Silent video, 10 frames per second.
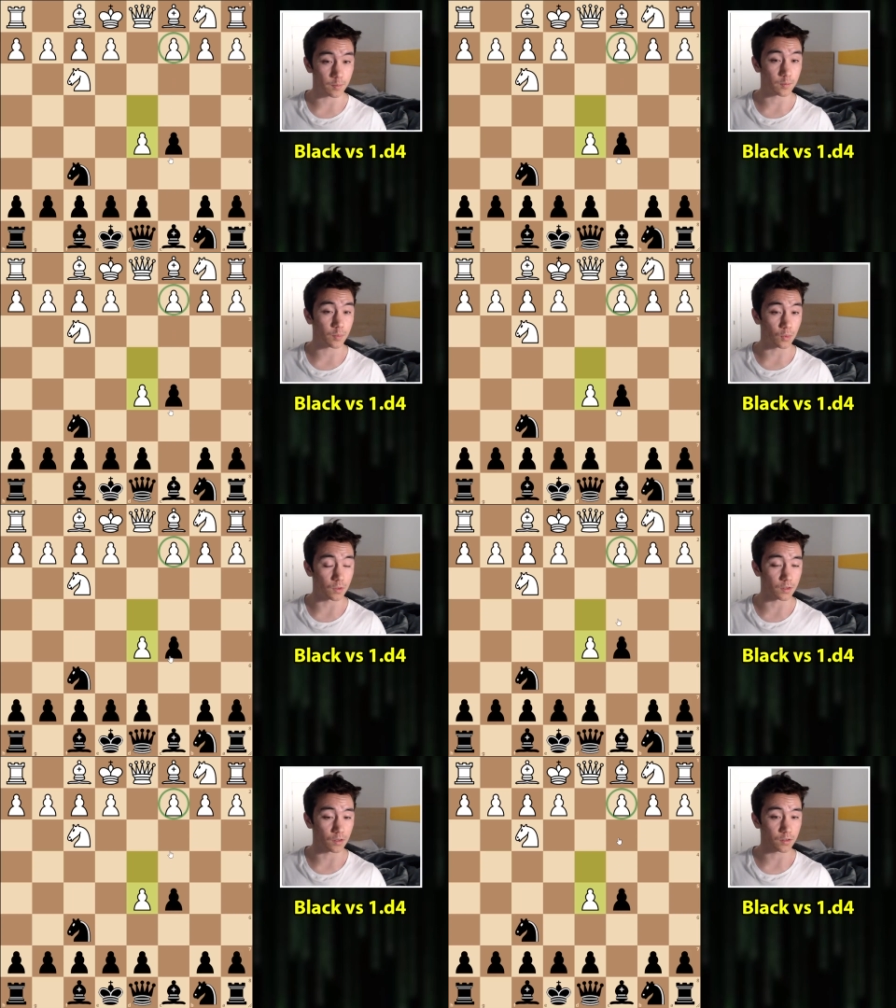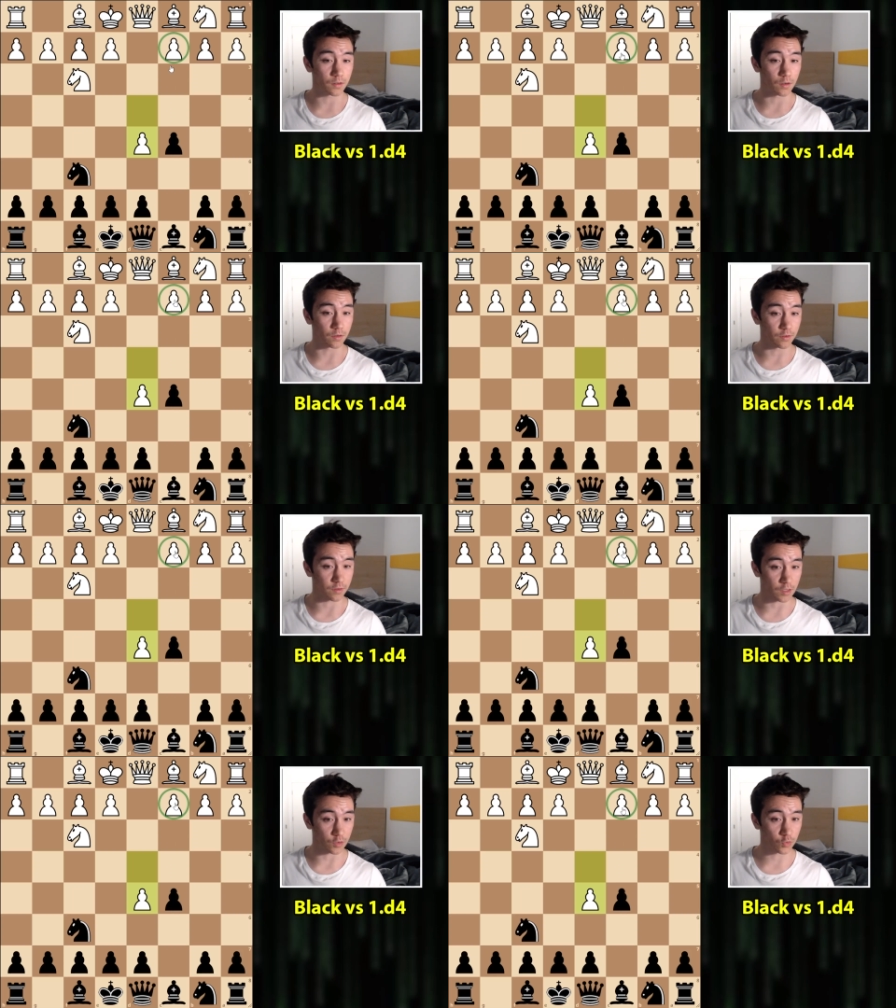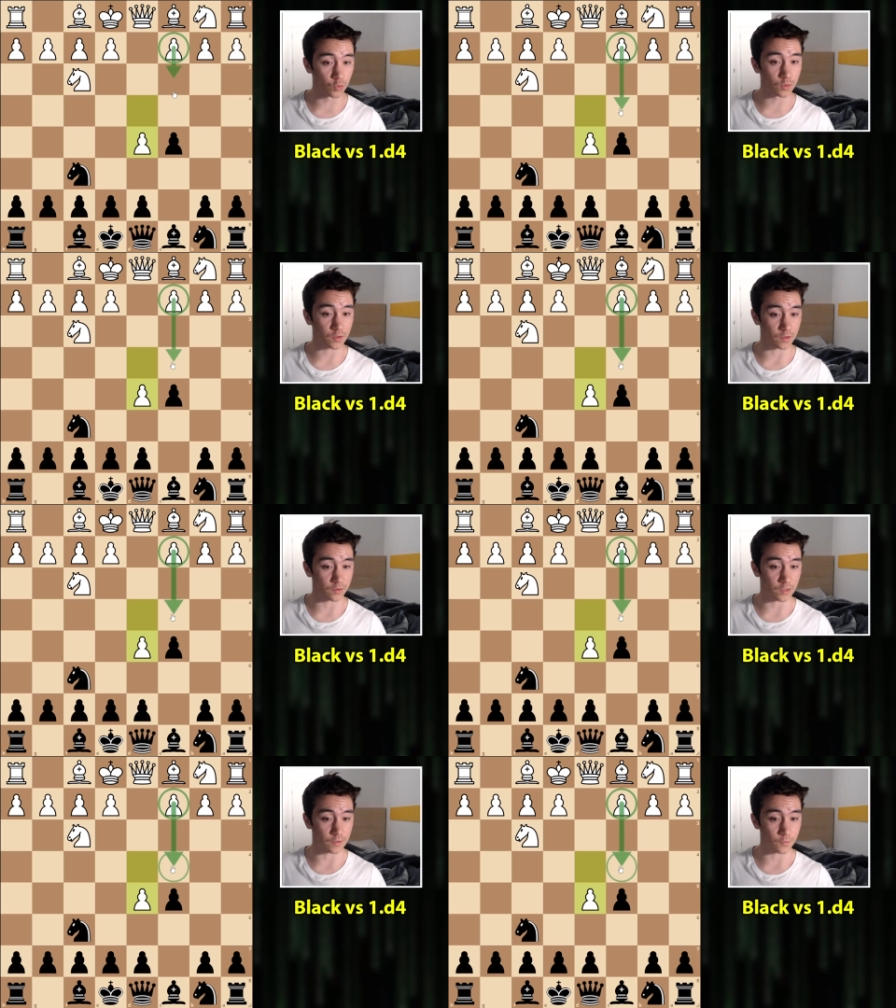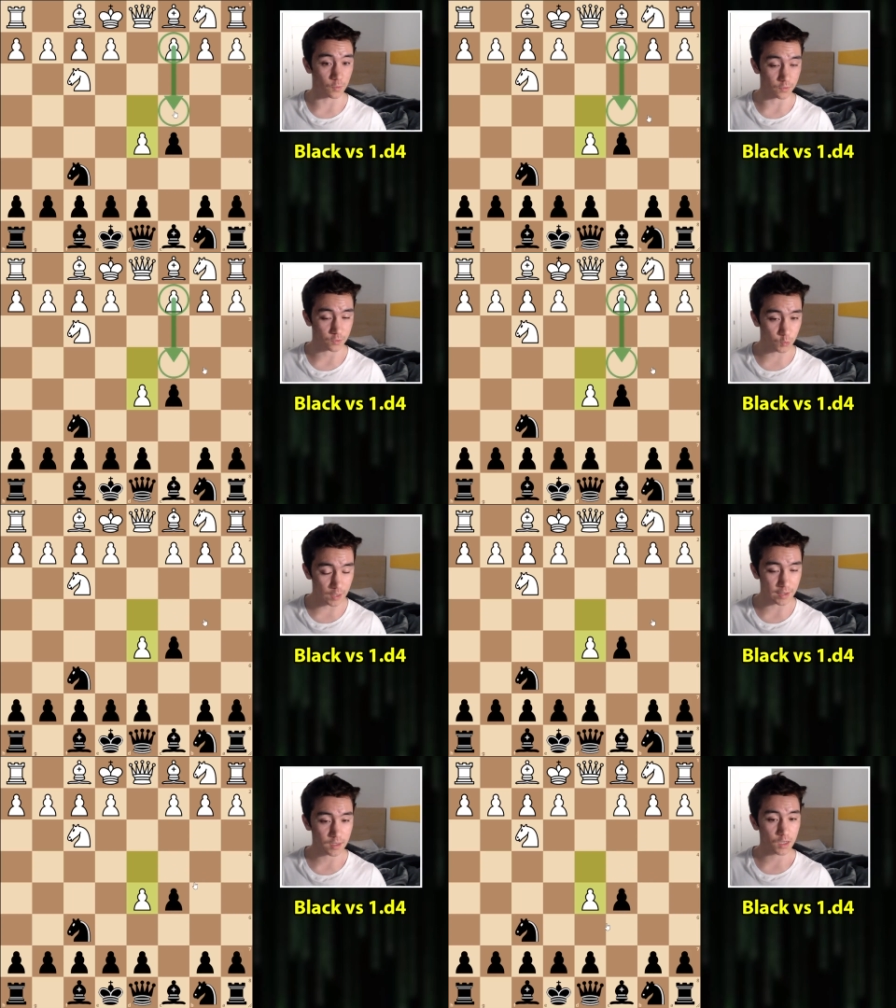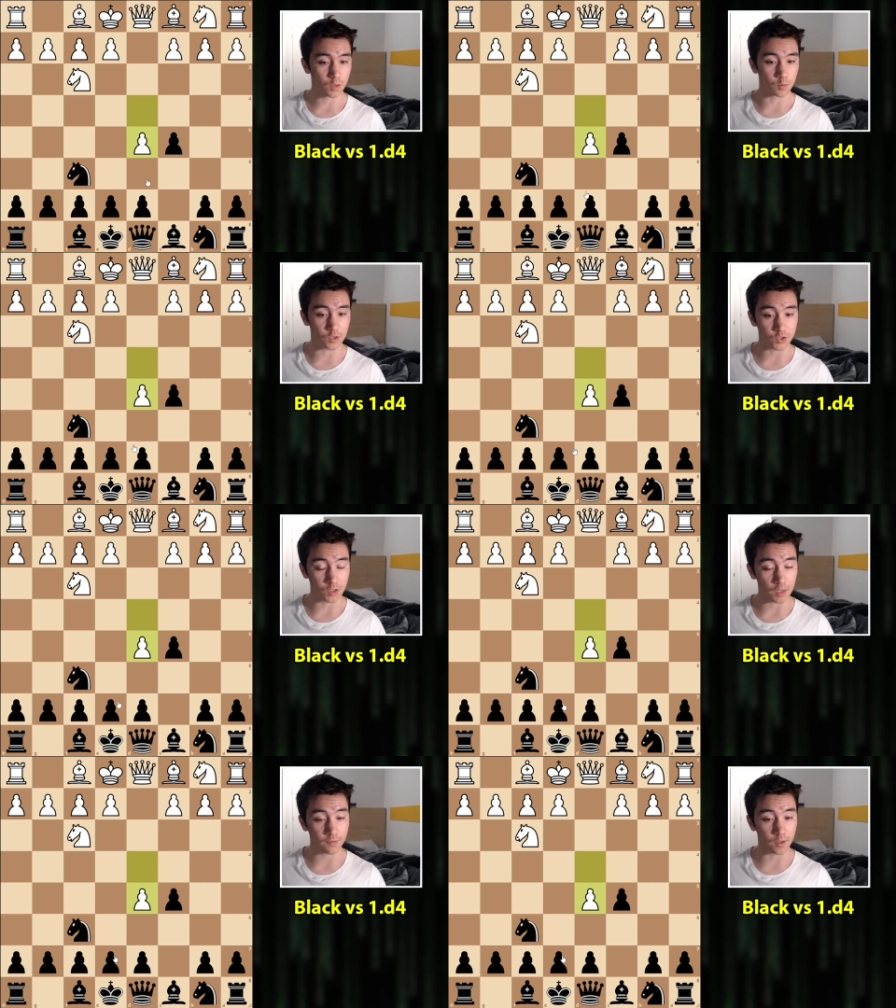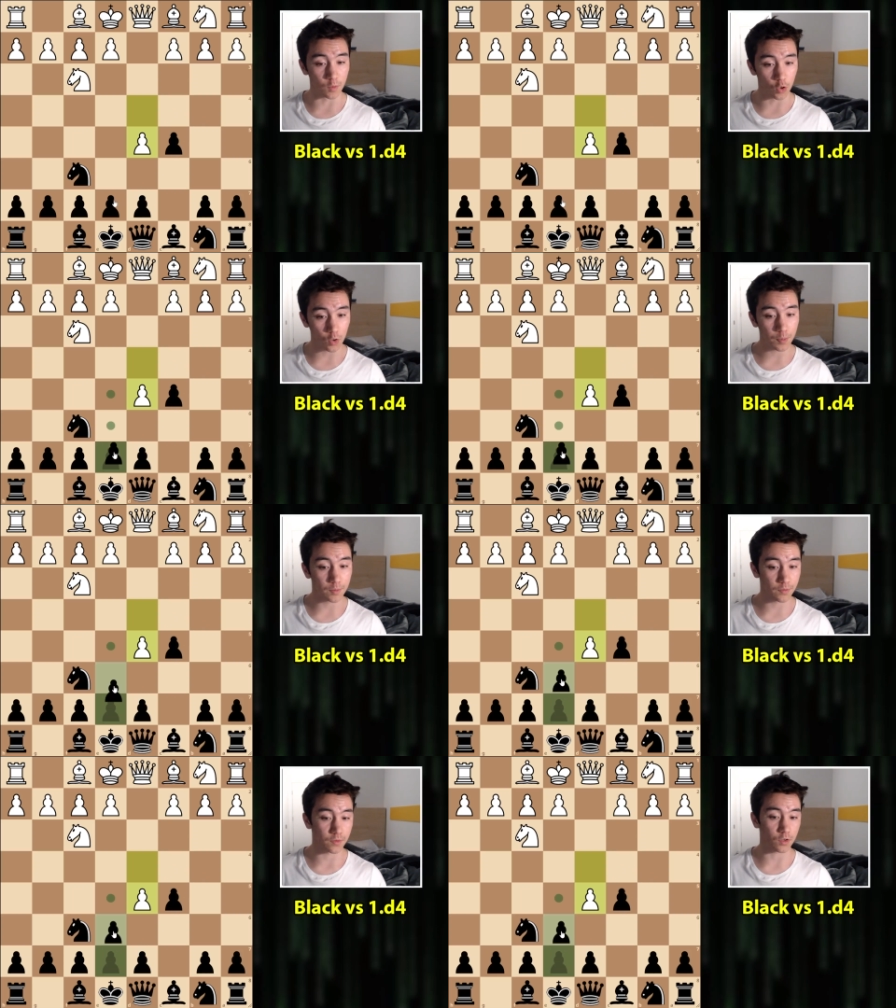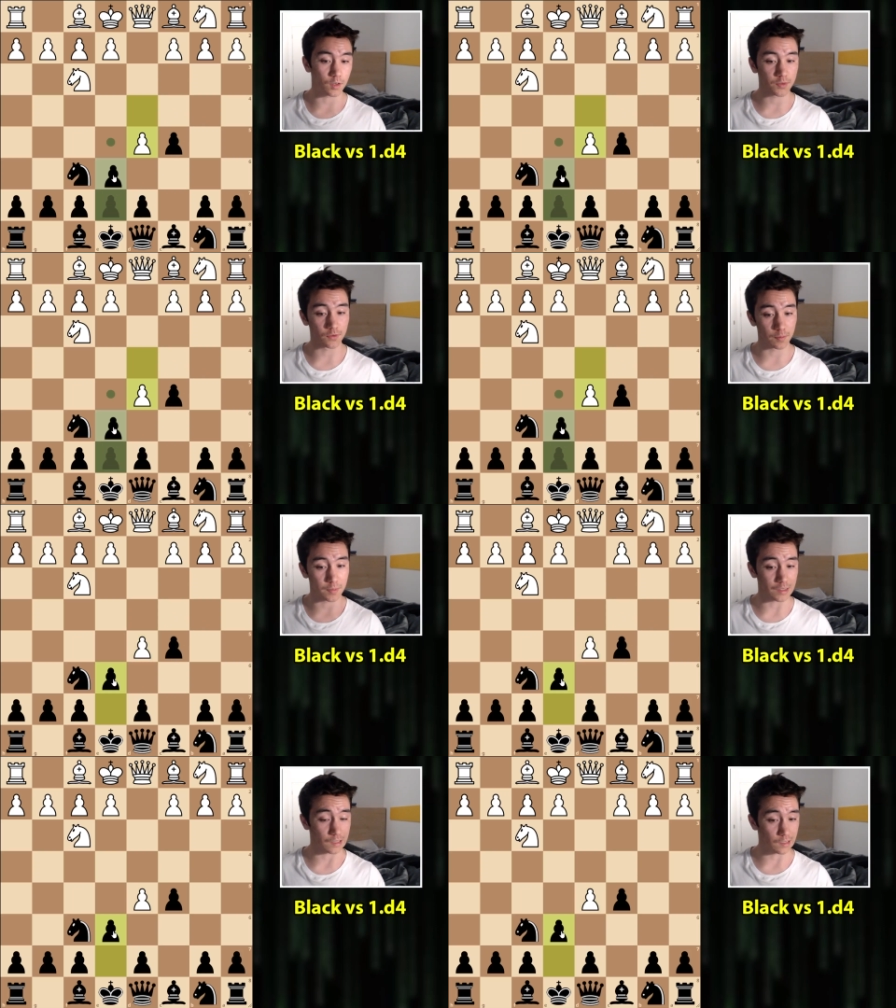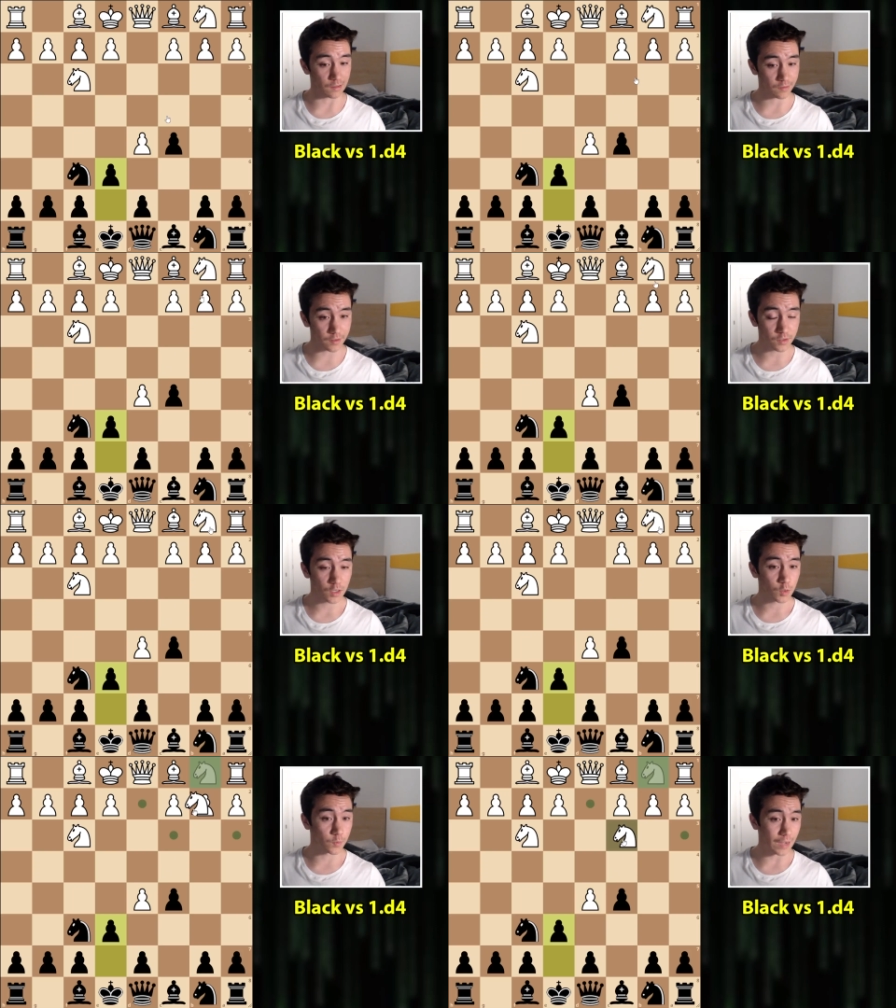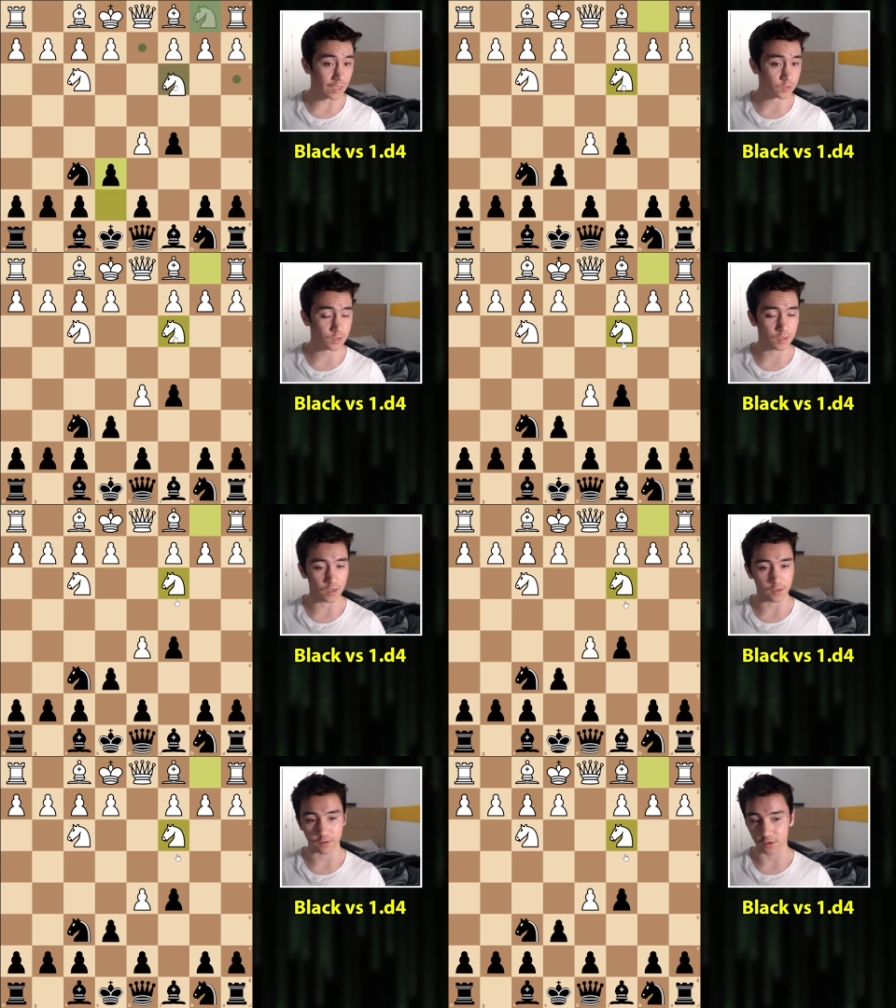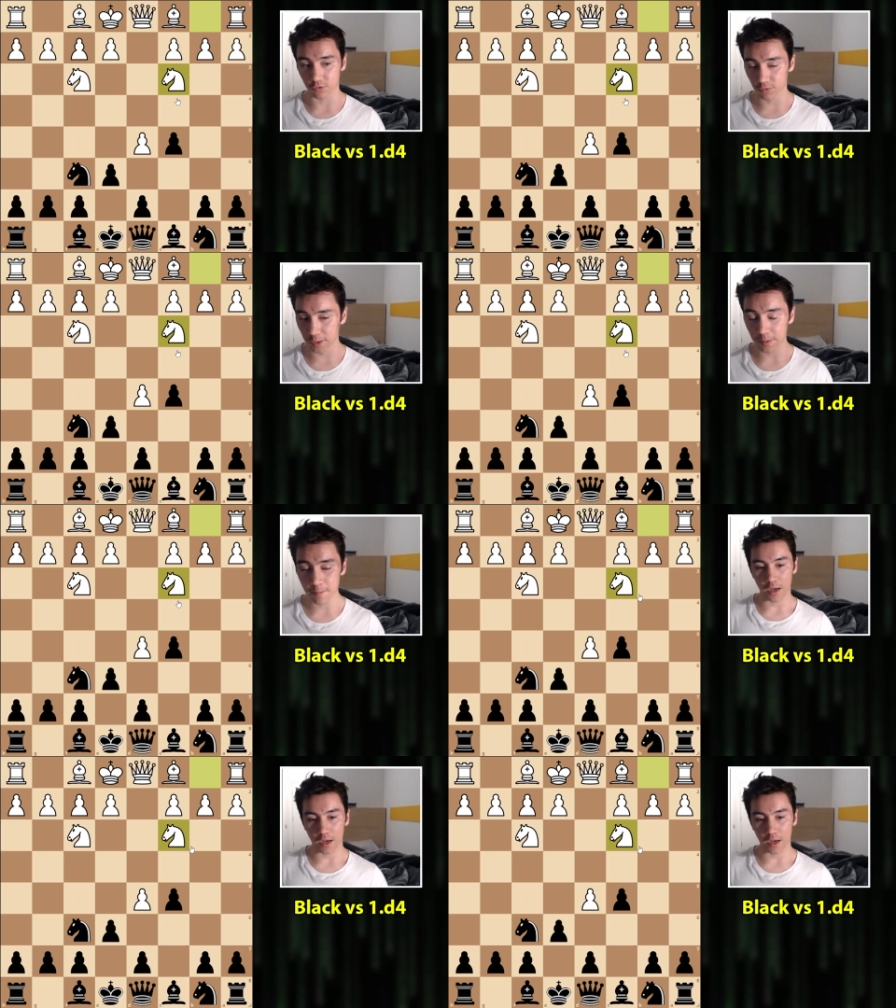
pawn on c2 to the c4 square, which leaves them open with this option of mean e6 with actually knight c3.